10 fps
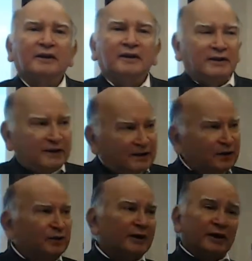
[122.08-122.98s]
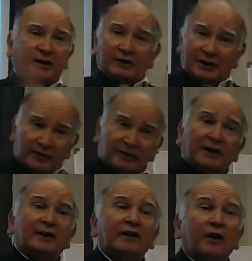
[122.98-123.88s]
Neither do we criticize
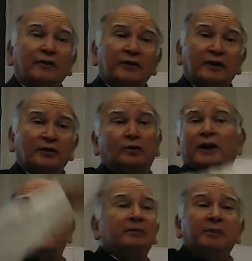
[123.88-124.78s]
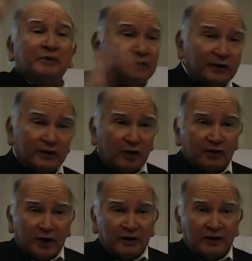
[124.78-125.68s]
CLR Rao for saying, no, 90% is
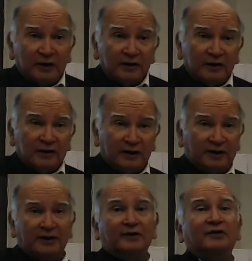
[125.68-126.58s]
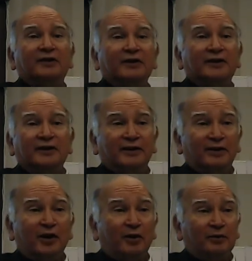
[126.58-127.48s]
not right. It is,
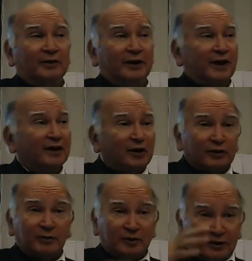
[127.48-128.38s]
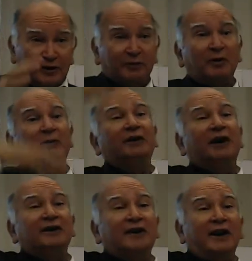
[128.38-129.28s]
now they cannot say, well, it is probably
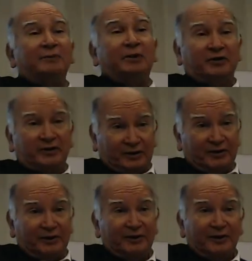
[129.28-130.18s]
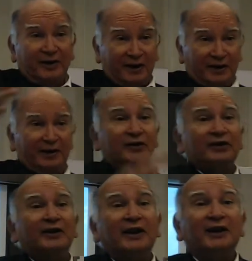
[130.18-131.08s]
99%. And he has
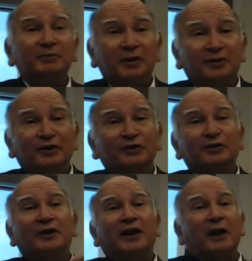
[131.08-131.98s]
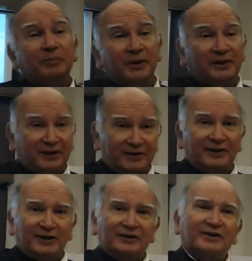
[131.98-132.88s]
said 9%, so they are happy that
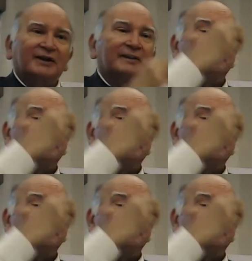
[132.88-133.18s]
it is there.